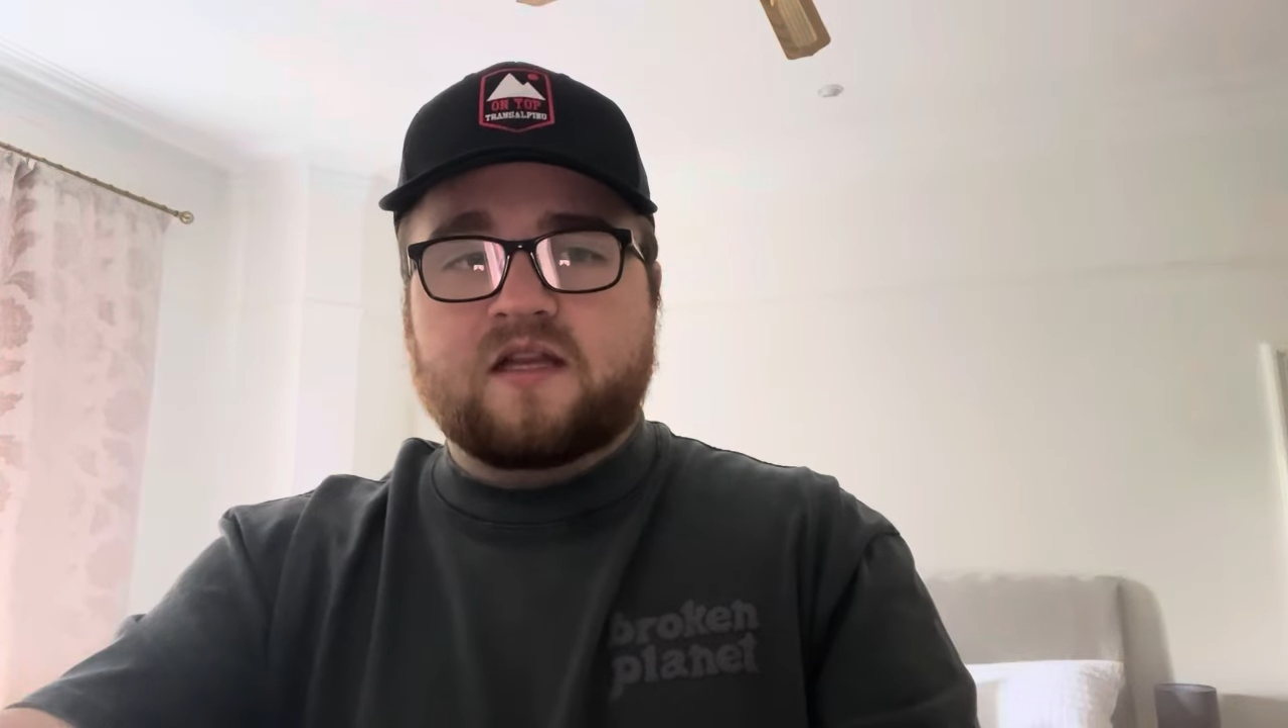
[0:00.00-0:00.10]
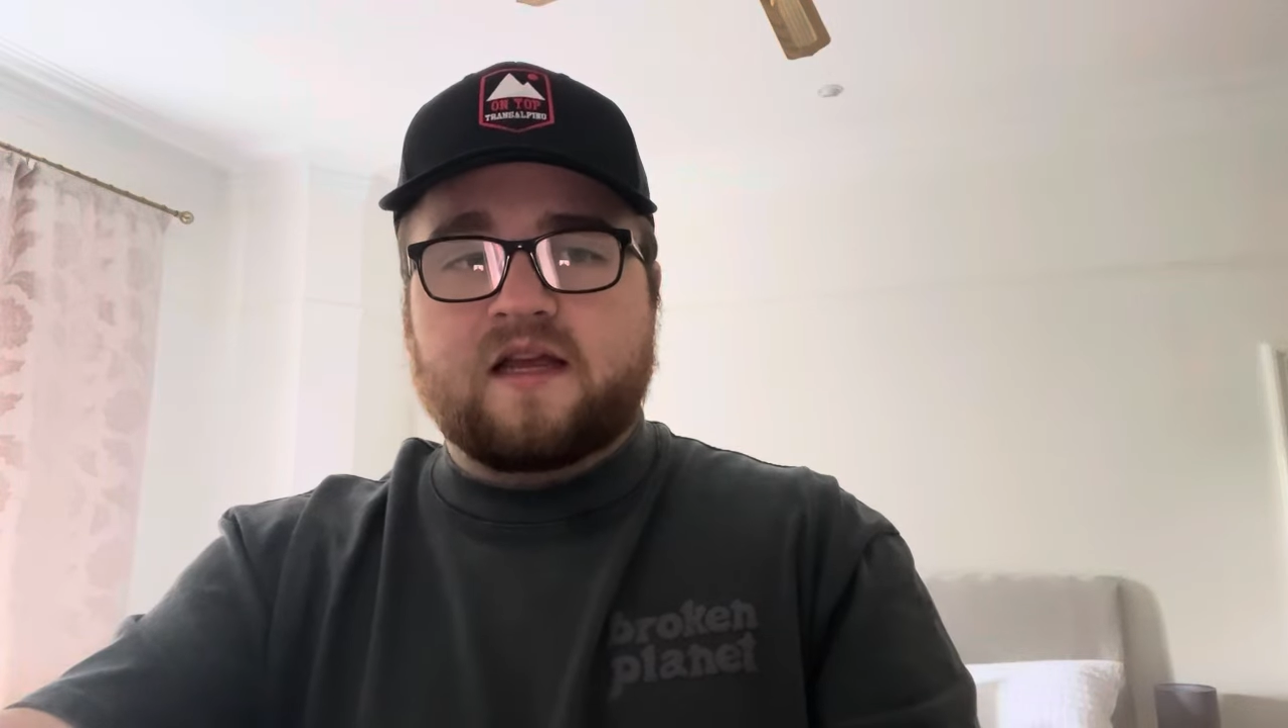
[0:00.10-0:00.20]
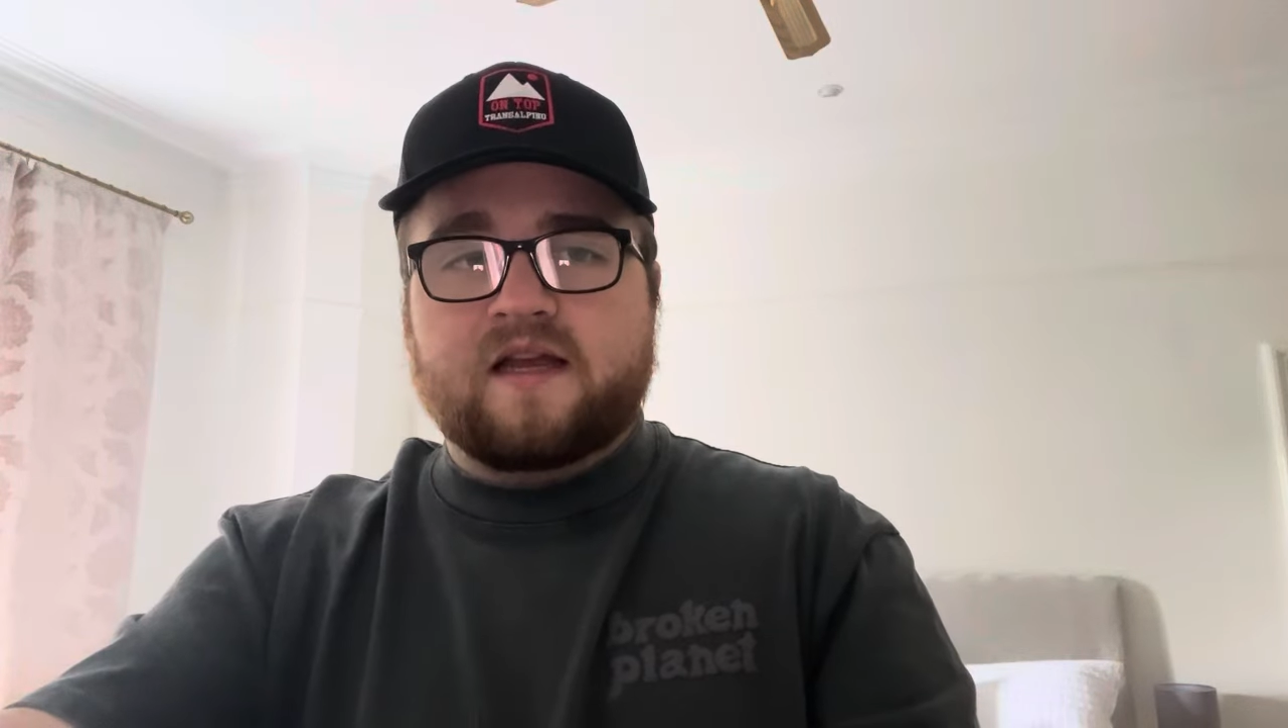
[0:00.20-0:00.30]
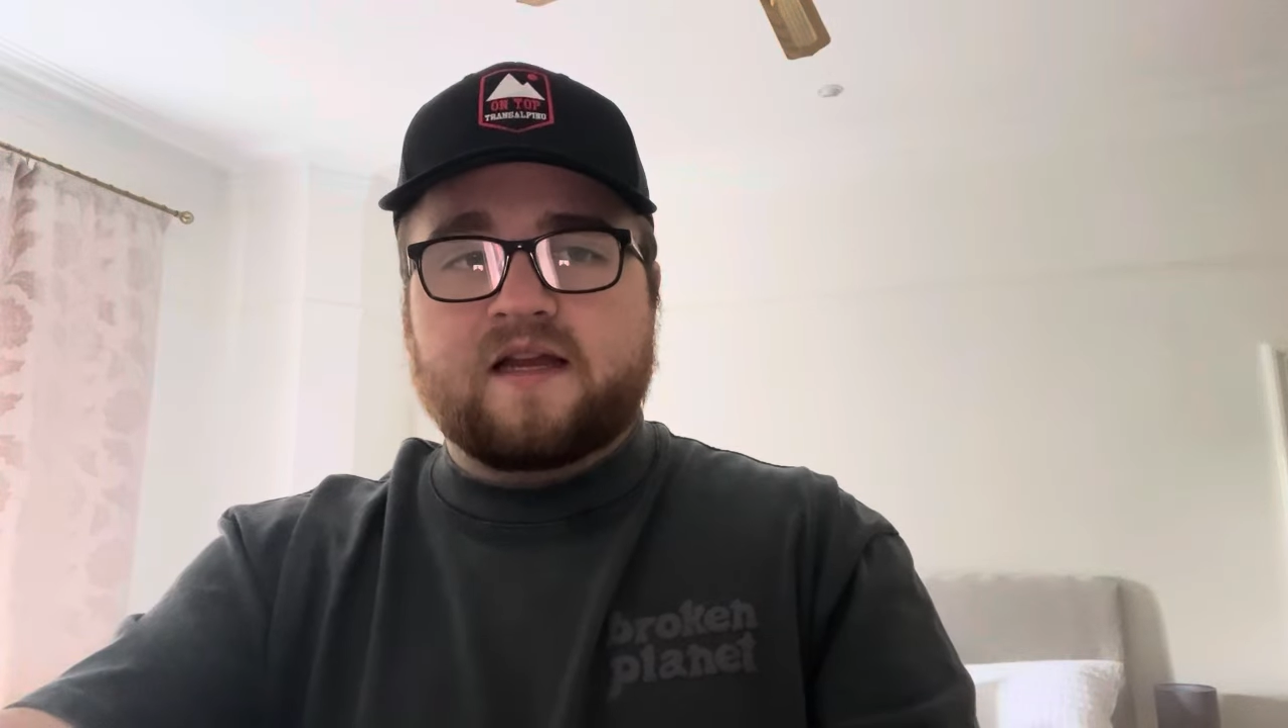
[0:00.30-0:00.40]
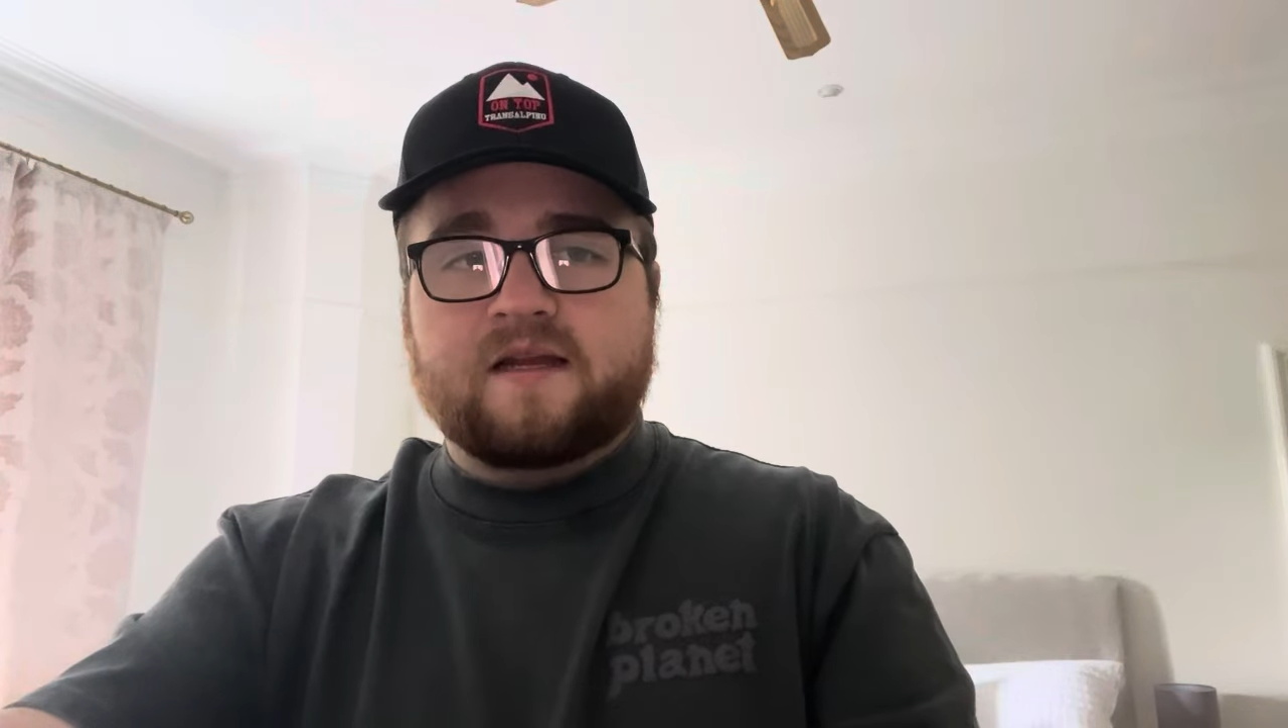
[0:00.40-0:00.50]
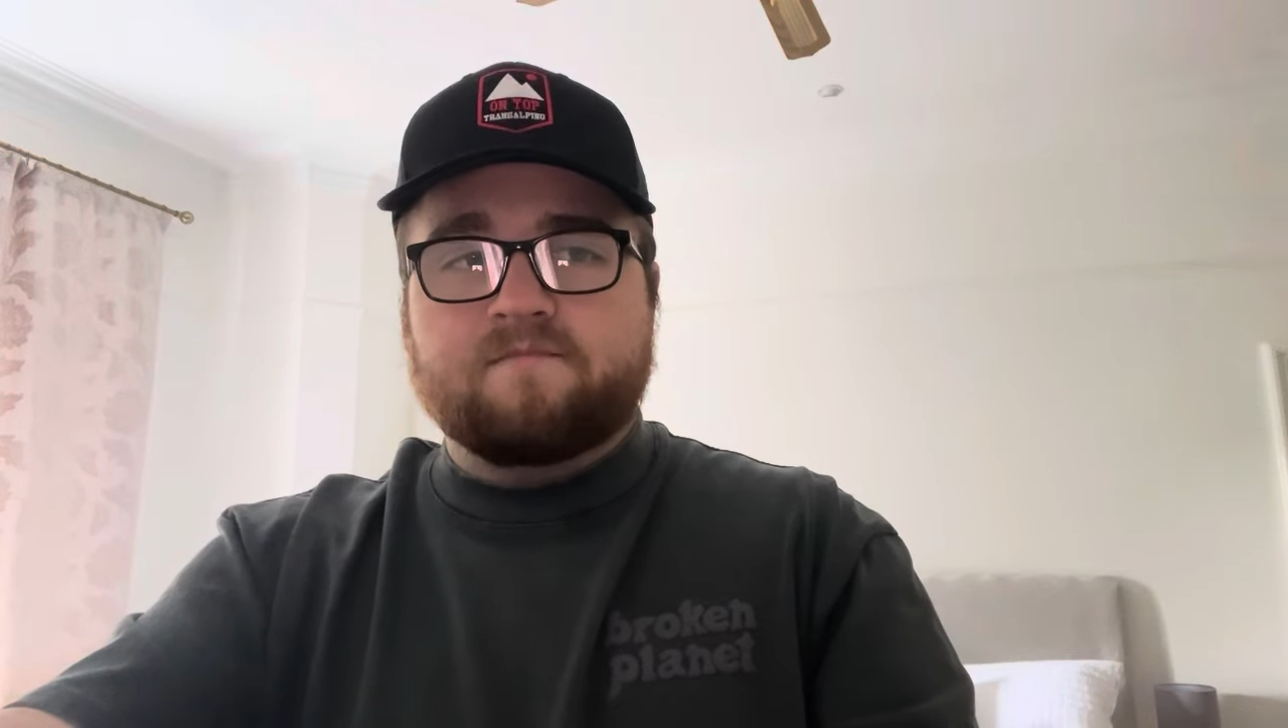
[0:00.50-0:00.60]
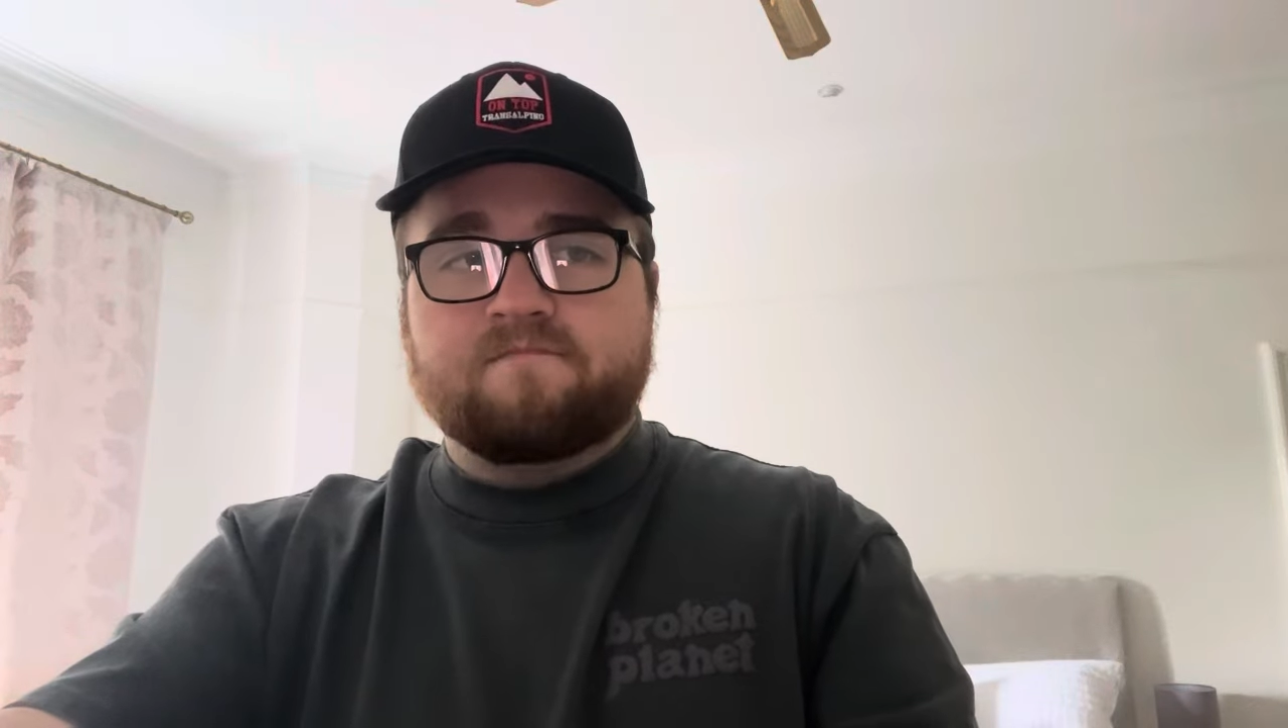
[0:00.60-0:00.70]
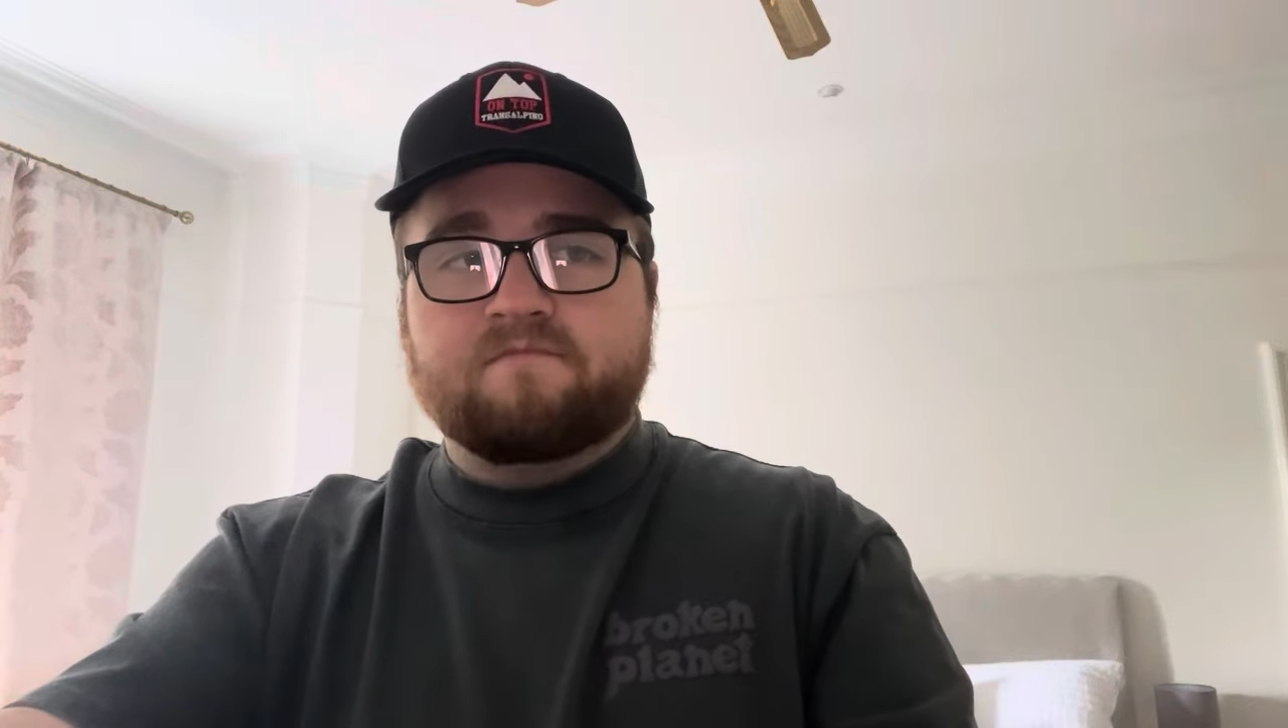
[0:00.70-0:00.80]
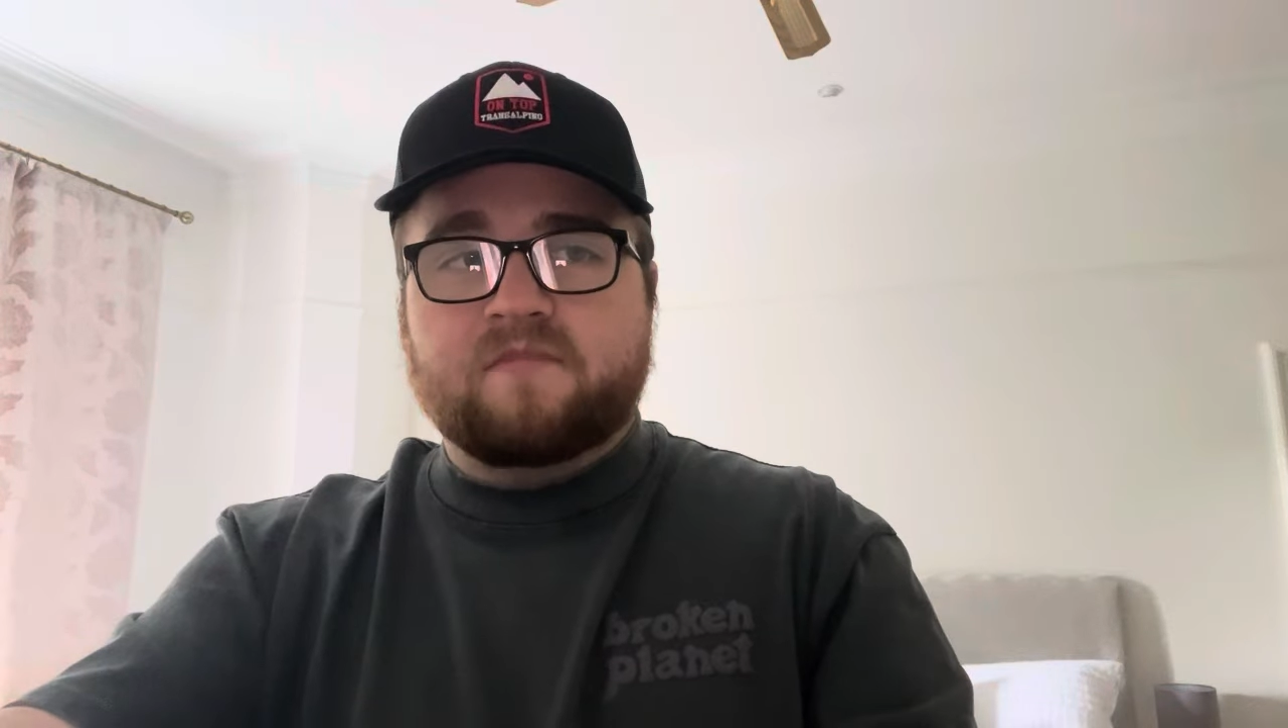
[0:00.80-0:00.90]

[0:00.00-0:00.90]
um,